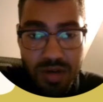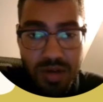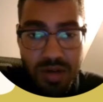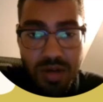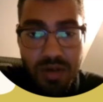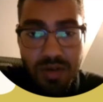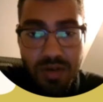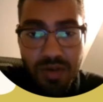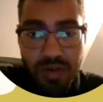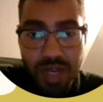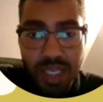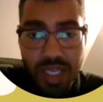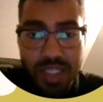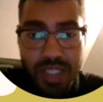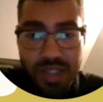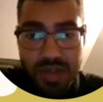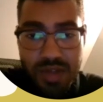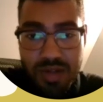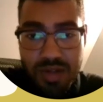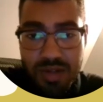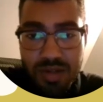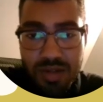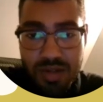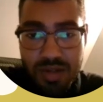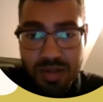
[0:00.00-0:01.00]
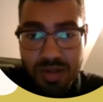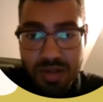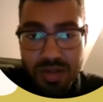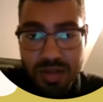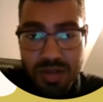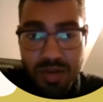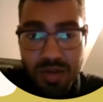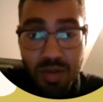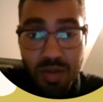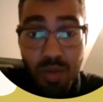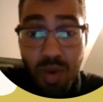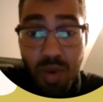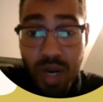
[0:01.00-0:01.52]
Reason.
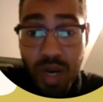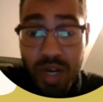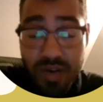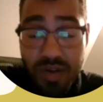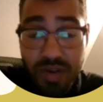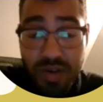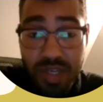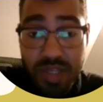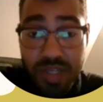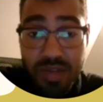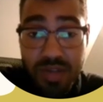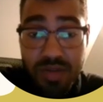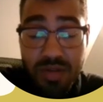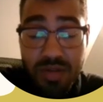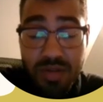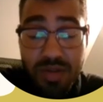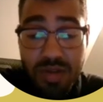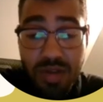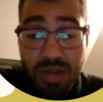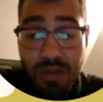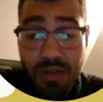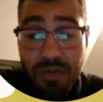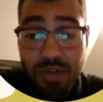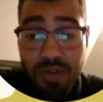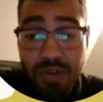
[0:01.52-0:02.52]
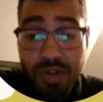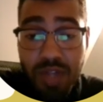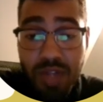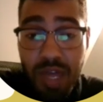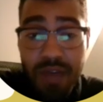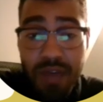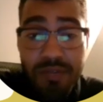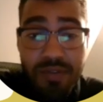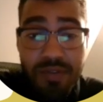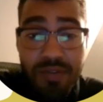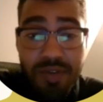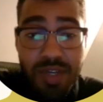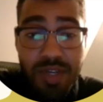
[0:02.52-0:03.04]
Why reason? If you don't have
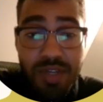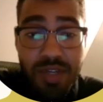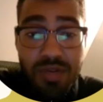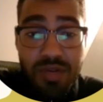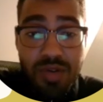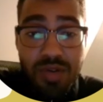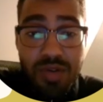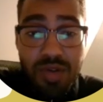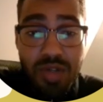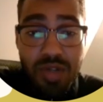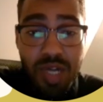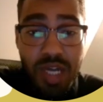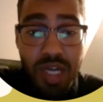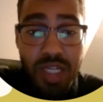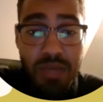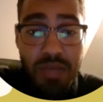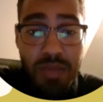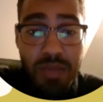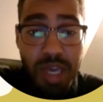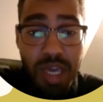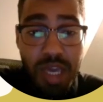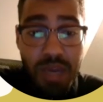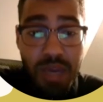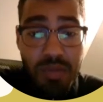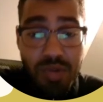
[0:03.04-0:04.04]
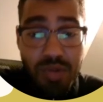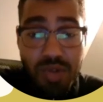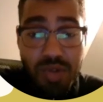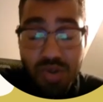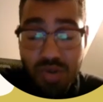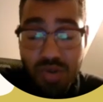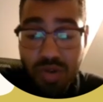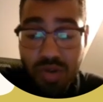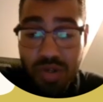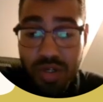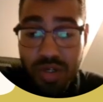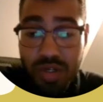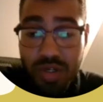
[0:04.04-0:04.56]
a reason, you're not going to be able to
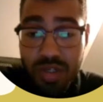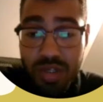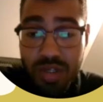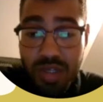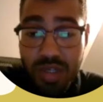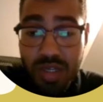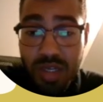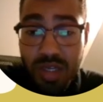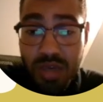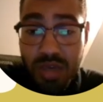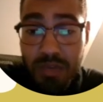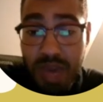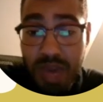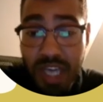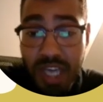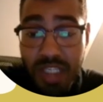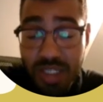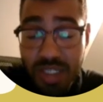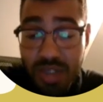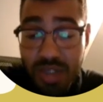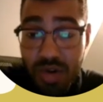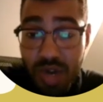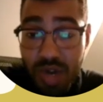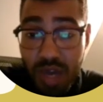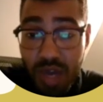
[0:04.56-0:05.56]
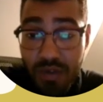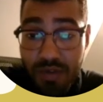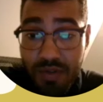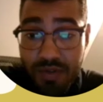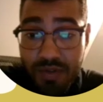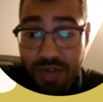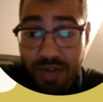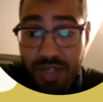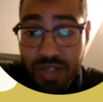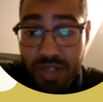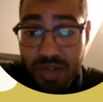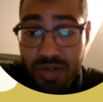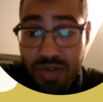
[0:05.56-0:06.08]
learn. Imagine you have a
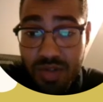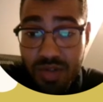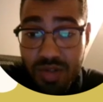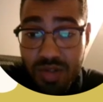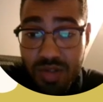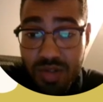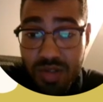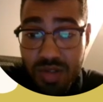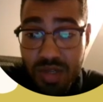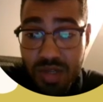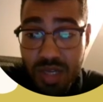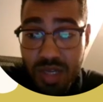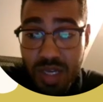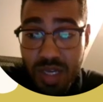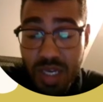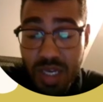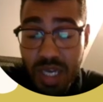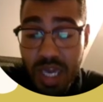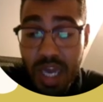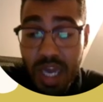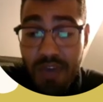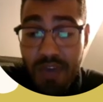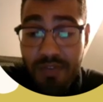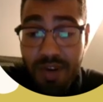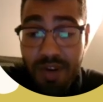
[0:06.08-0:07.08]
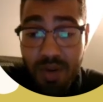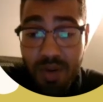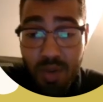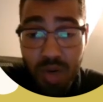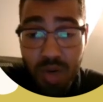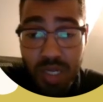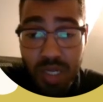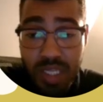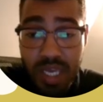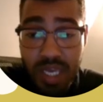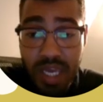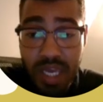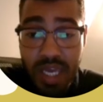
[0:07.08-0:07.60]
reason. Everyone
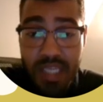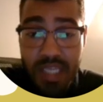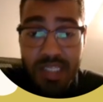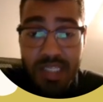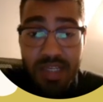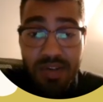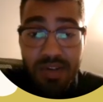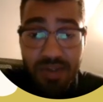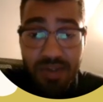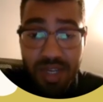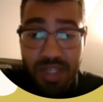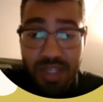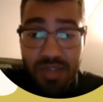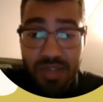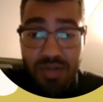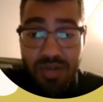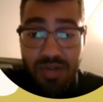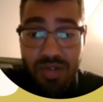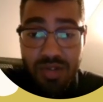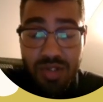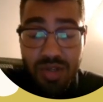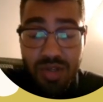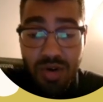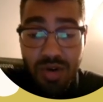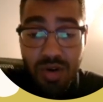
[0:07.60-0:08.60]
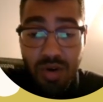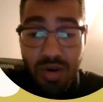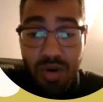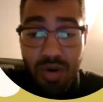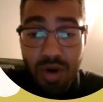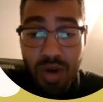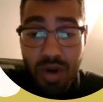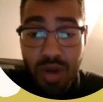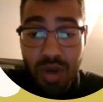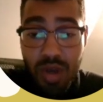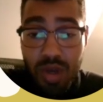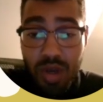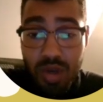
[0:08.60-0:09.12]
has a reason, so
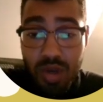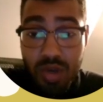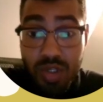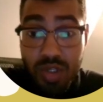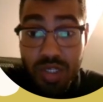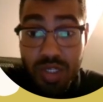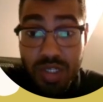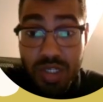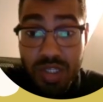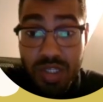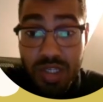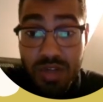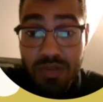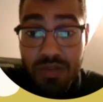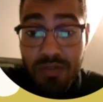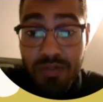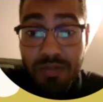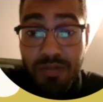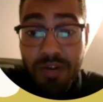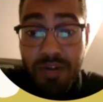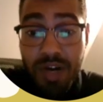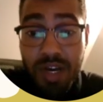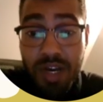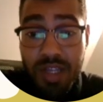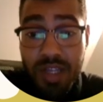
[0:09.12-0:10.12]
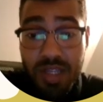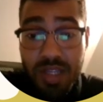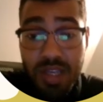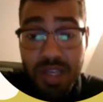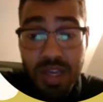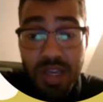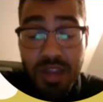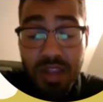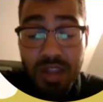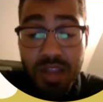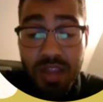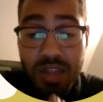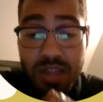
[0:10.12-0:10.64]
you just need to find
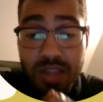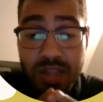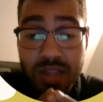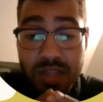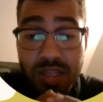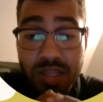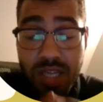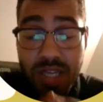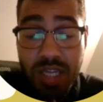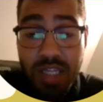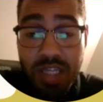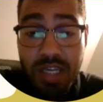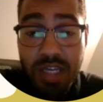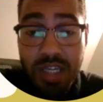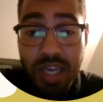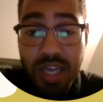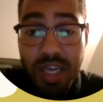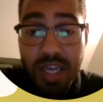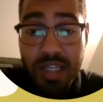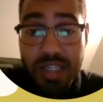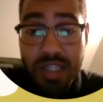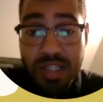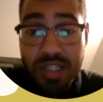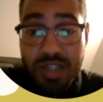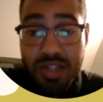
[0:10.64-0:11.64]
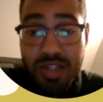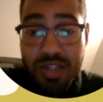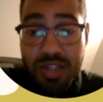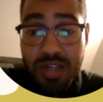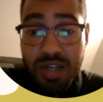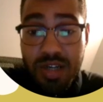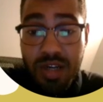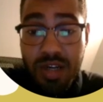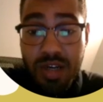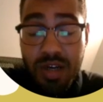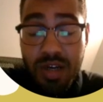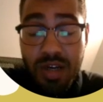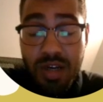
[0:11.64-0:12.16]
and get that answer.
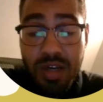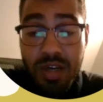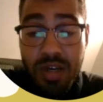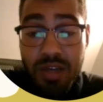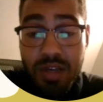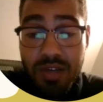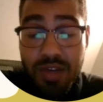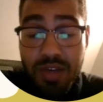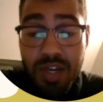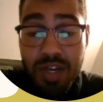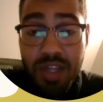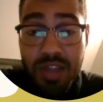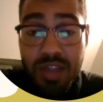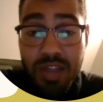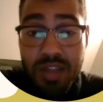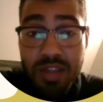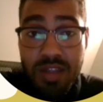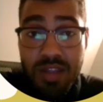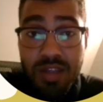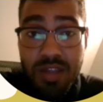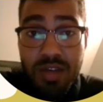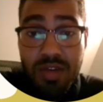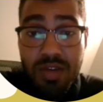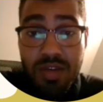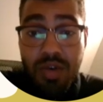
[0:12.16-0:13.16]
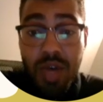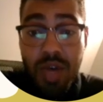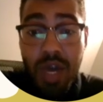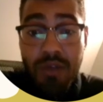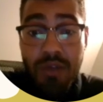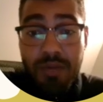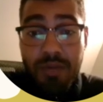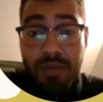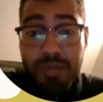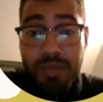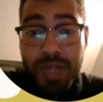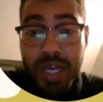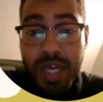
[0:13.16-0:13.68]
Then you have a
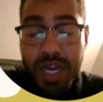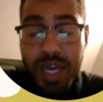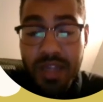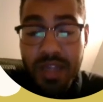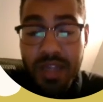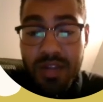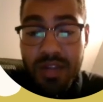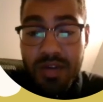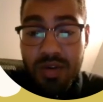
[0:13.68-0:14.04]
plan.